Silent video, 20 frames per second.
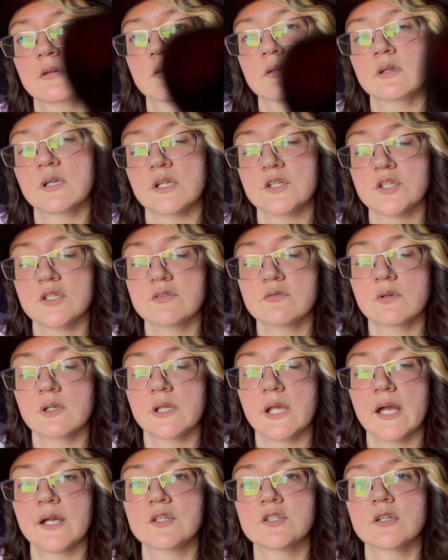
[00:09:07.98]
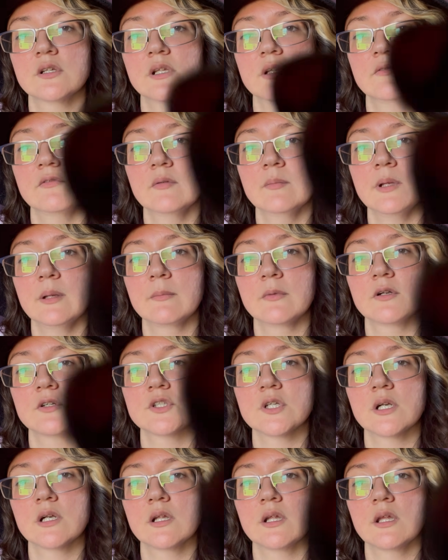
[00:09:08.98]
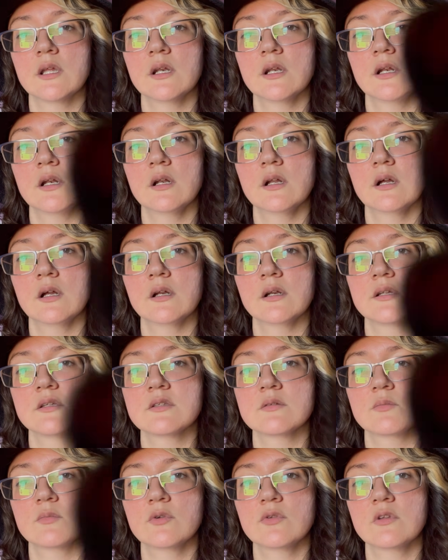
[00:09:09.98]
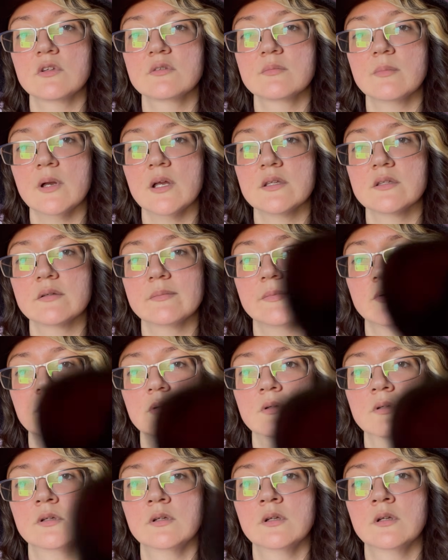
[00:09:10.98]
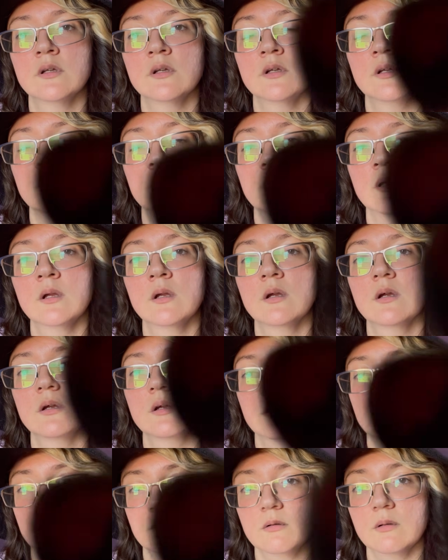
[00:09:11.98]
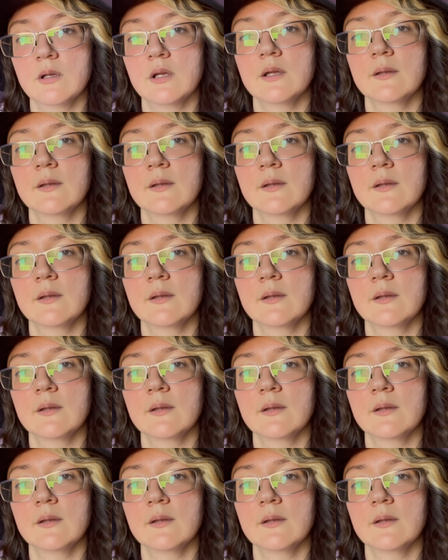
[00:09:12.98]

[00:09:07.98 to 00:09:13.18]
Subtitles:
Yeah, just relax your lid for me. I'm going to try to get it on as smooth as possible. Okay.